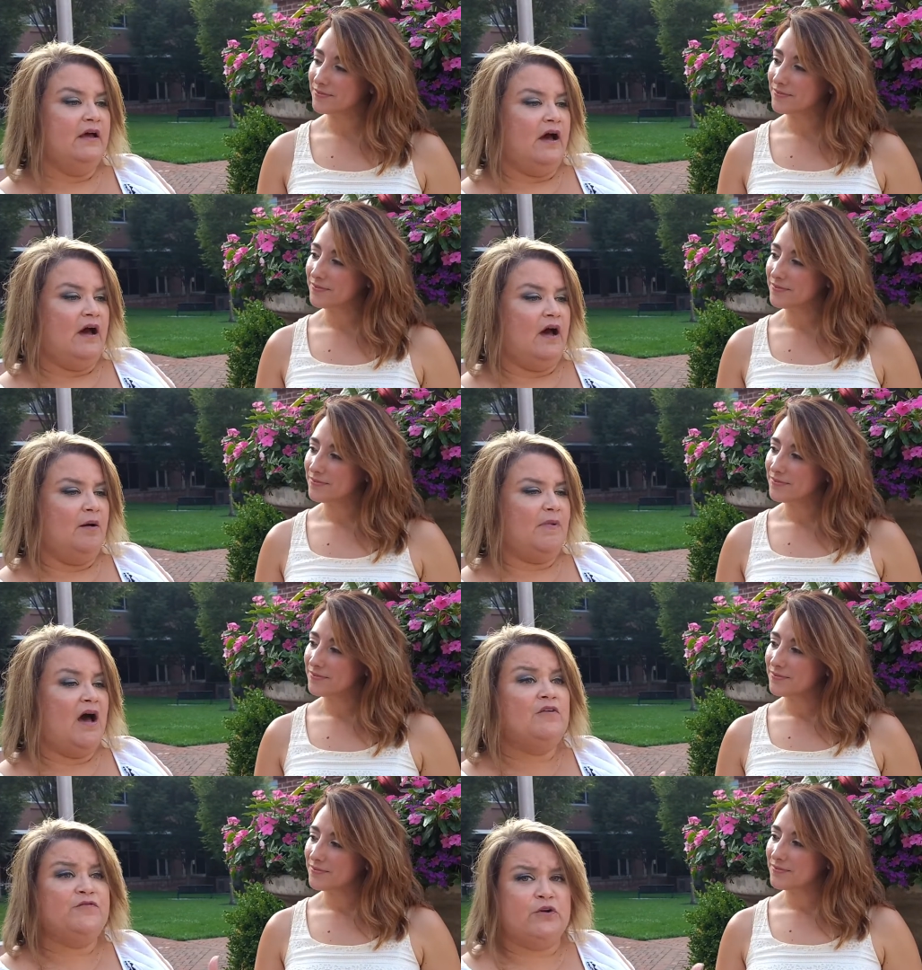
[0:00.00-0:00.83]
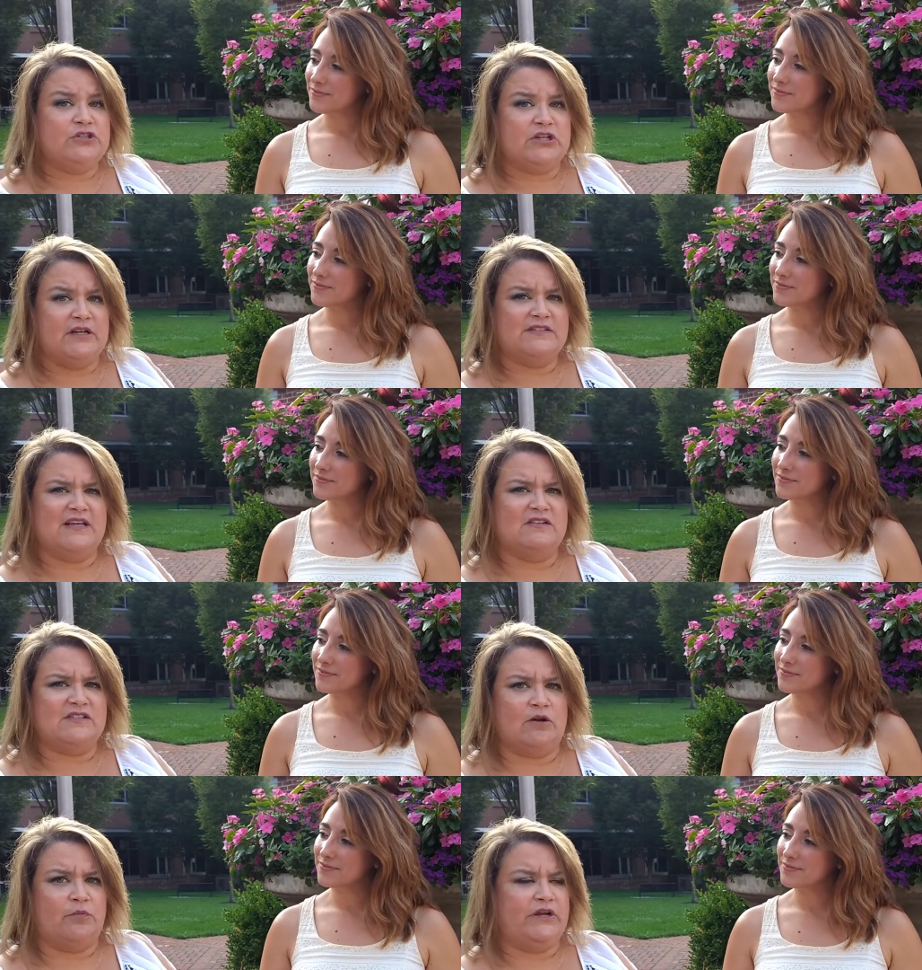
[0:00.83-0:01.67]
Speaker 1: um, unfortunately, it's not a
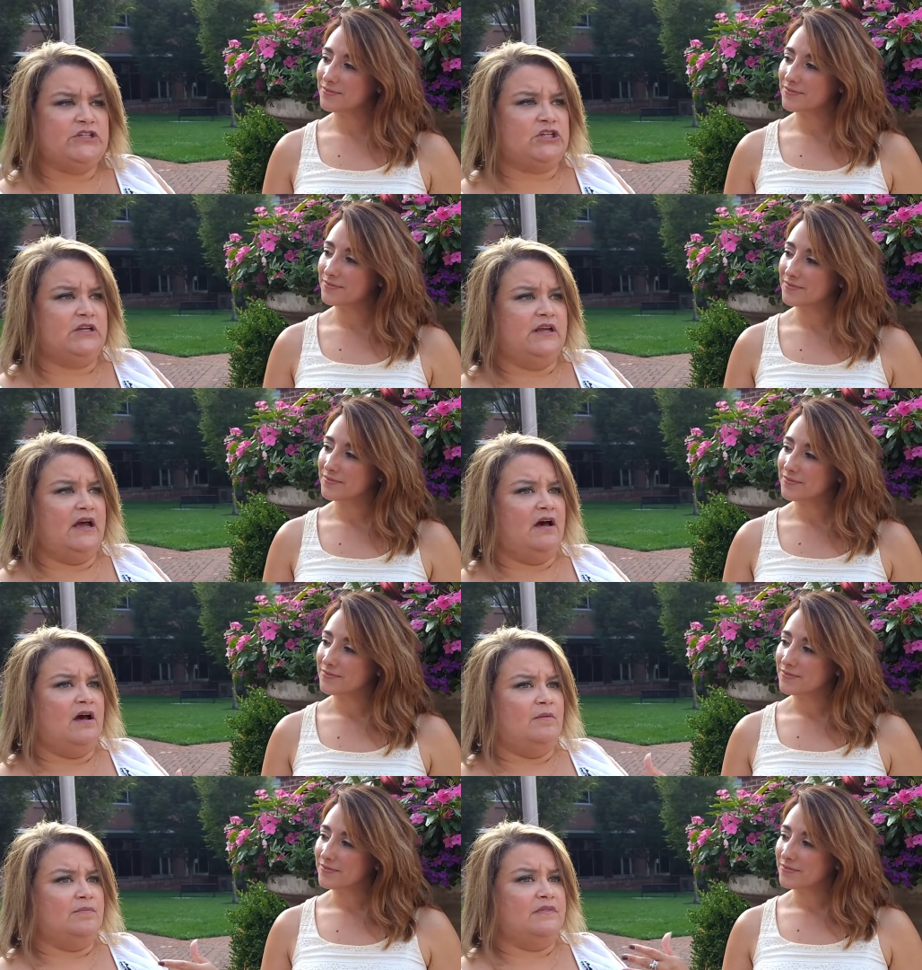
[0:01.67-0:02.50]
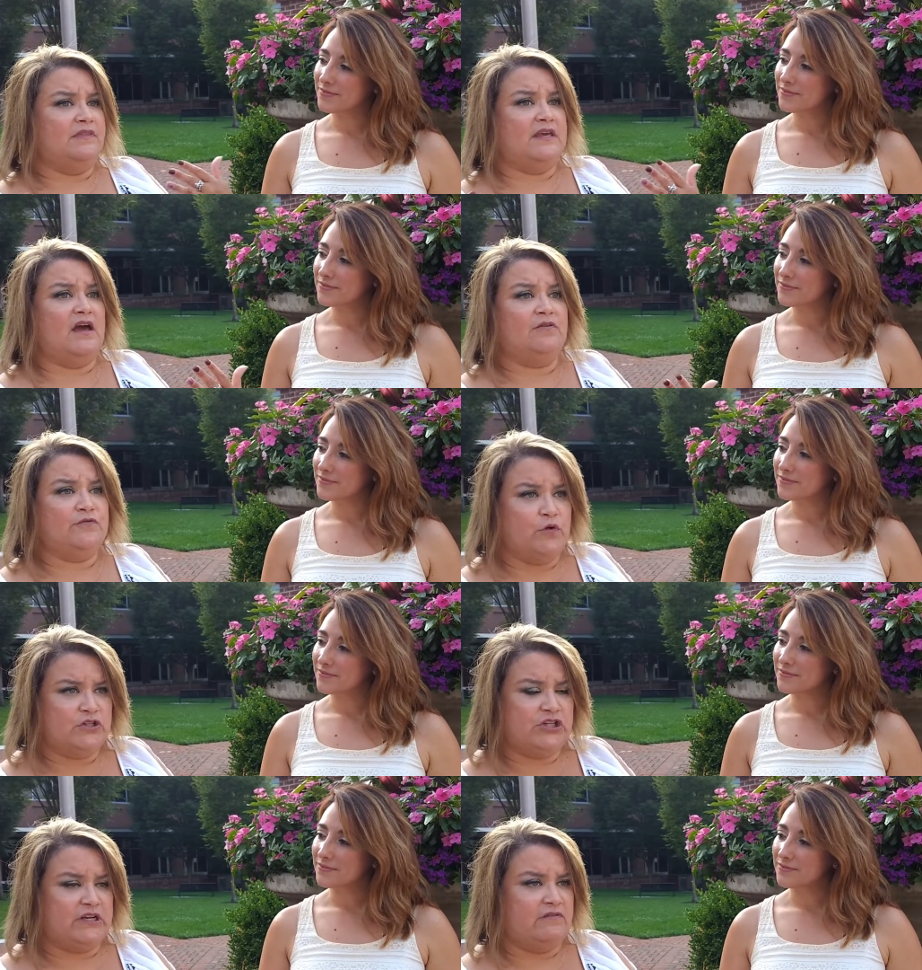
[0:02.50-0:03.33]
celebration, um, the
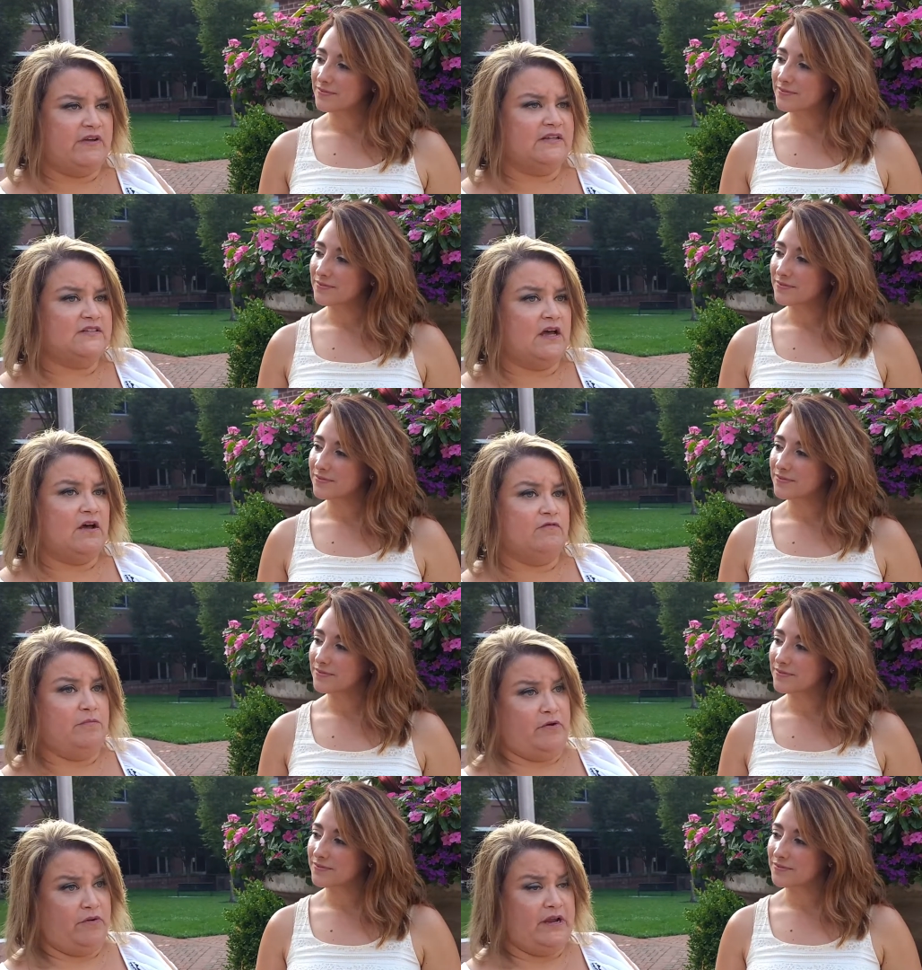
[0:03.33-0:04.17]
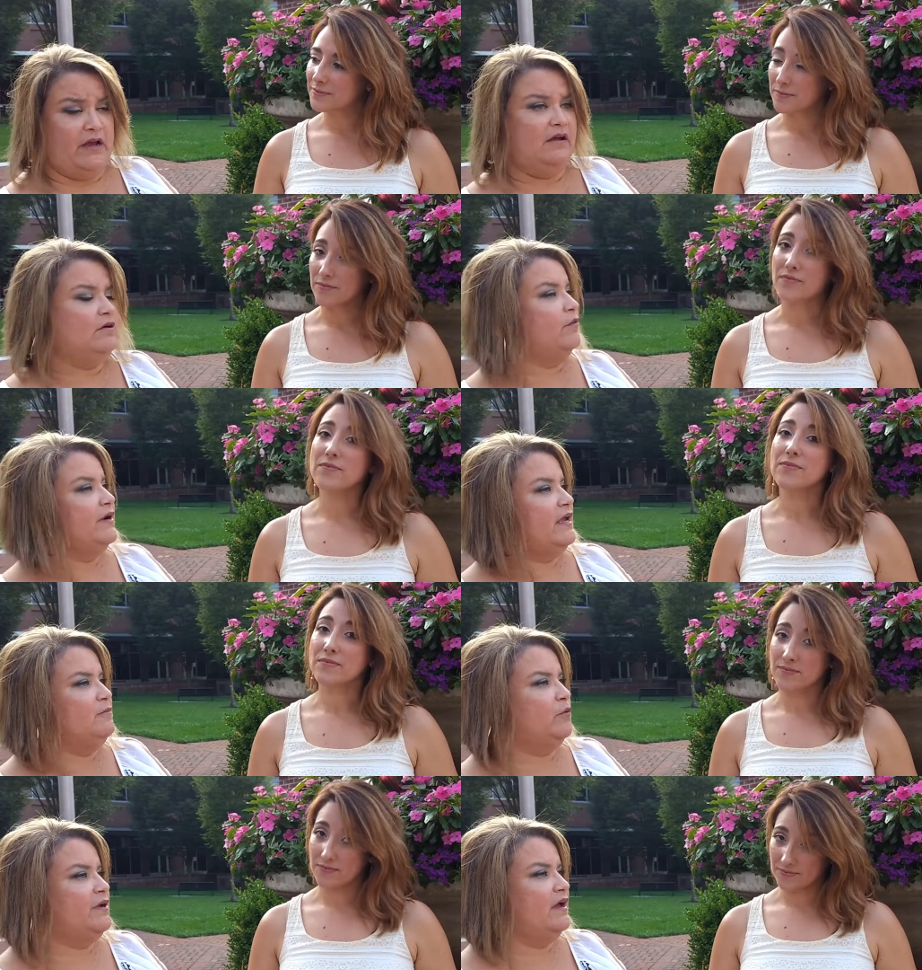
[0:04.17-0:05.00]
unfortunate events of Maria,
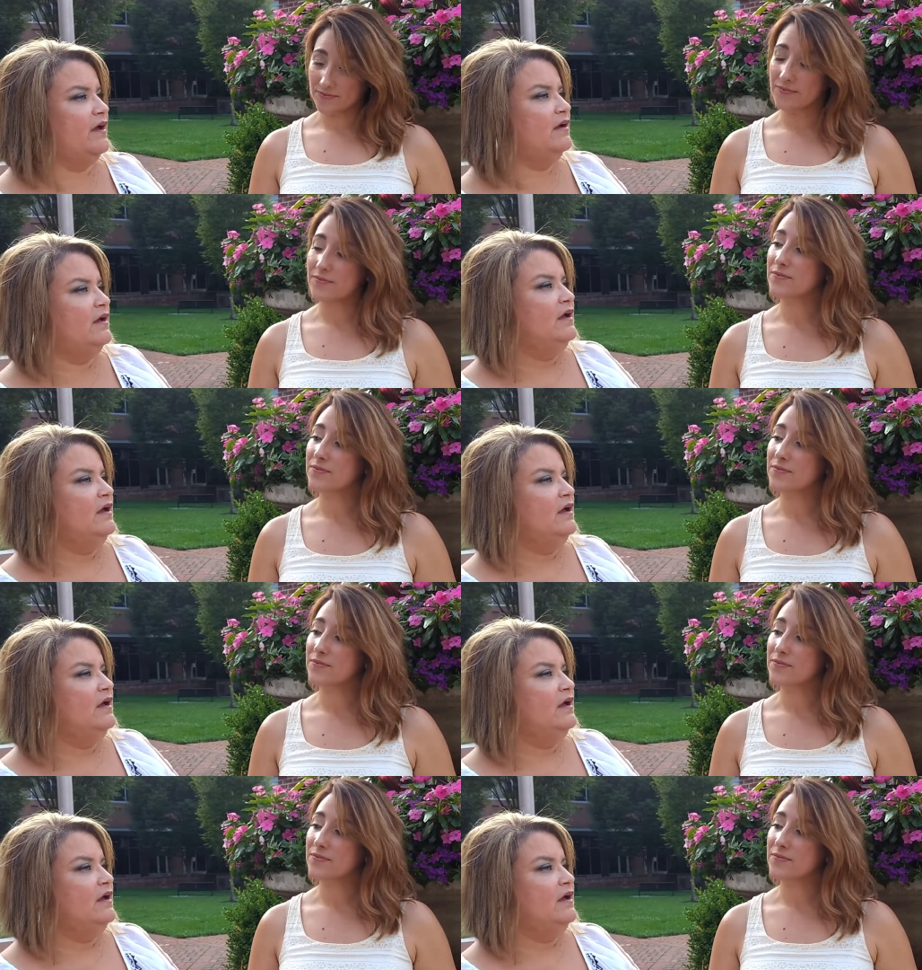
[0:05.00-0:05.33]
Hurricane Maria,